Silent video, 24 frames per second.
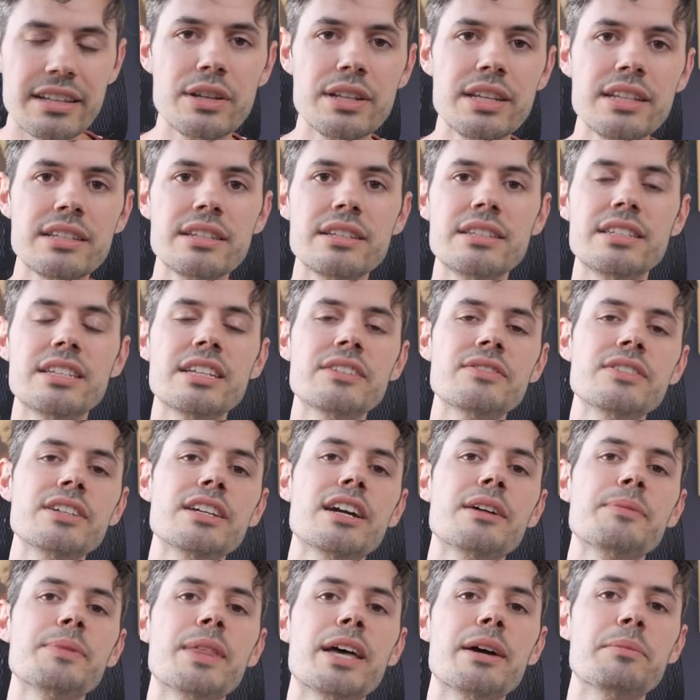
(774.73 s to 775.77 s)
You need to divvy
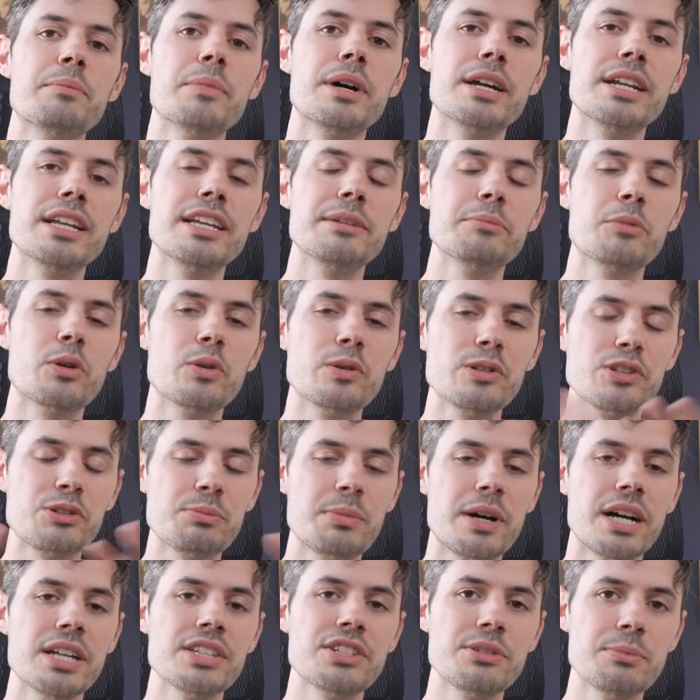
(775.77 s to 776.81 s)
up that money more
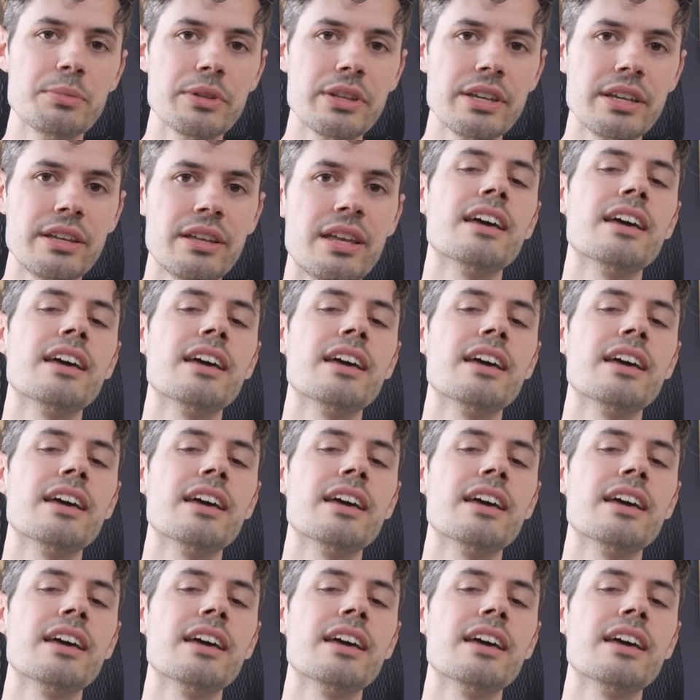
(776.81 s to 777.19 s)
responsibly.